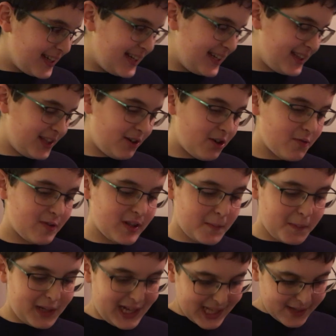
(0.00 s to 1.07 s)
And those were the
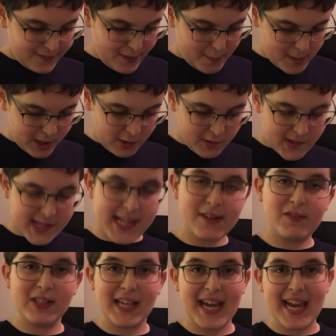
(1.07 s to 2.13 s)
plots of episodes
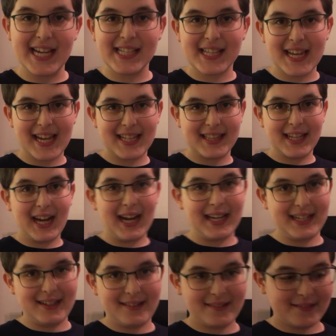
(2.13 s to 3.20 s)
7, 8, and
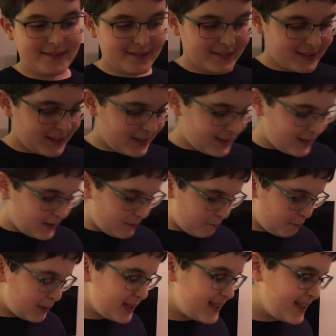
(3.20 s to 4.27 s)
9.
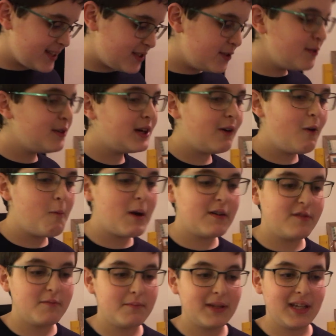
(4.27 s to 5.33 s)
But they do go
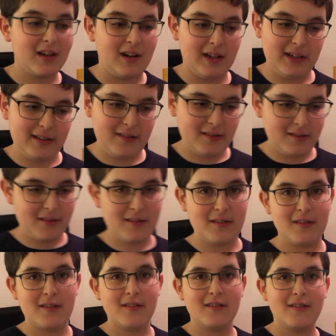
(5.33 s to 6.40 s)
above and beyond.
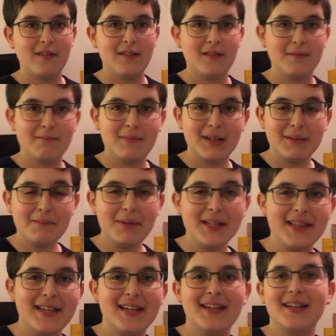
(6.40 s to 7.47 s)
But
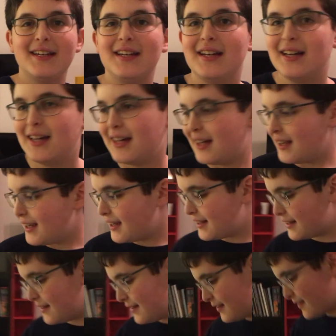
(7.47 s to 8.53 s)

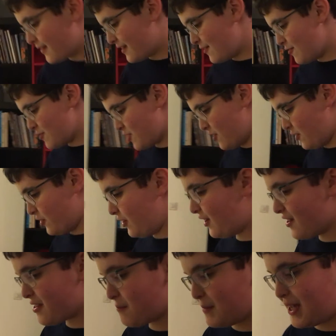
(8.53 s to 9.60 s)
the series
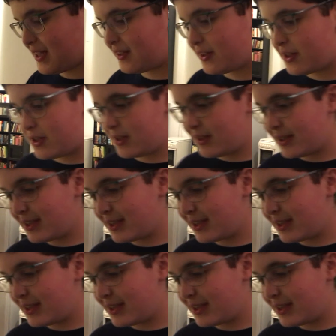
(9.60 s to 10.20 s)
does manage